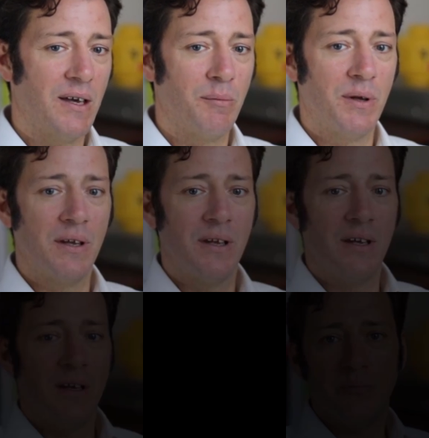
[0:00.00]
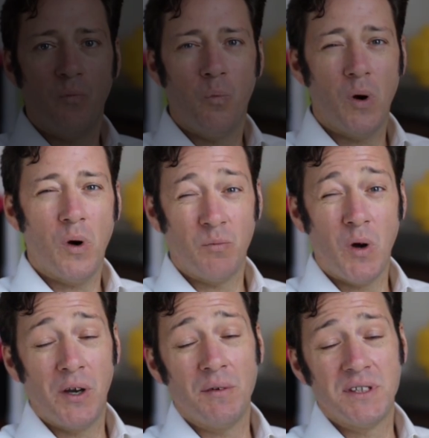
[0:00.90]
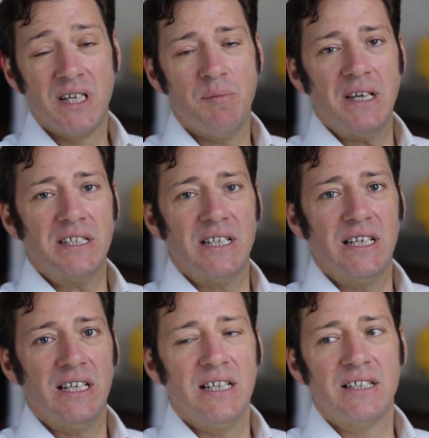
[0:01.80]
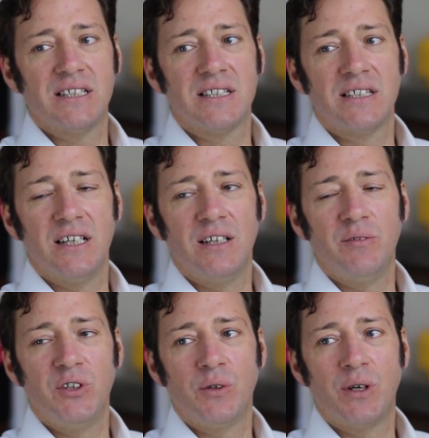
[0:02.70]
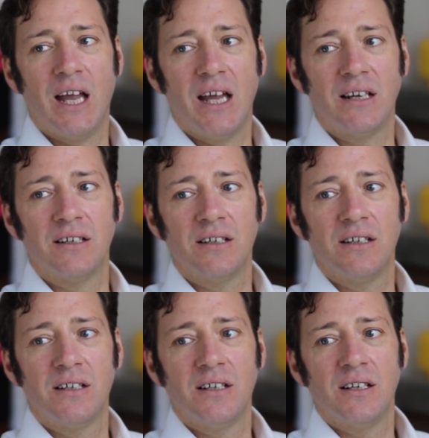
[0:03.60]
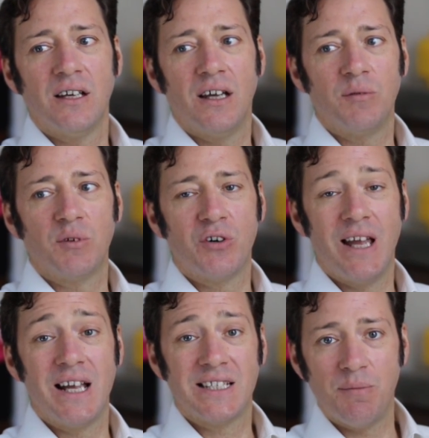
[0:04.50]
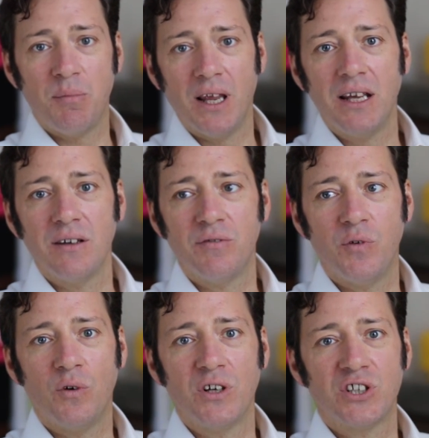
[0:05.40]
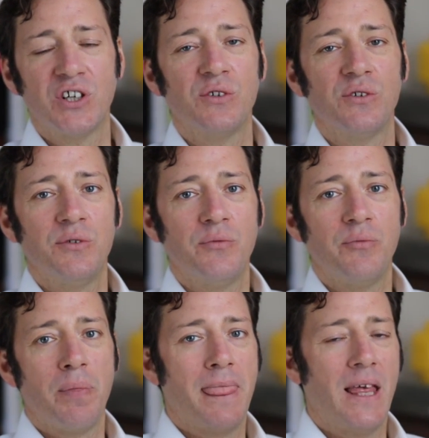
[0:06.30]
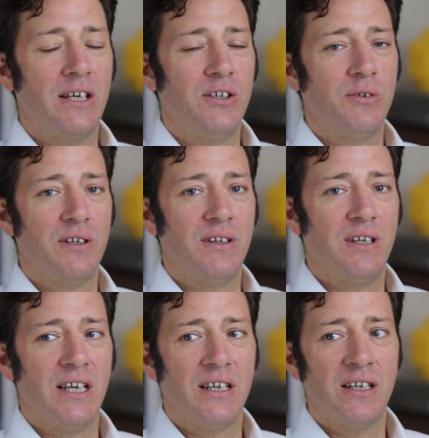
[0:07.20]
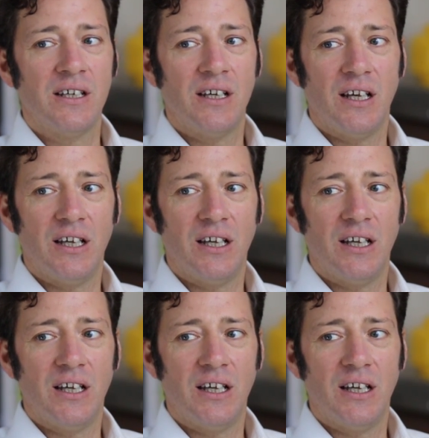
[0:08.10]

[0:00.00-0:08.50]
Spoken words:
that up. One OneNote tip basically is you can create a template for a journal, and you can then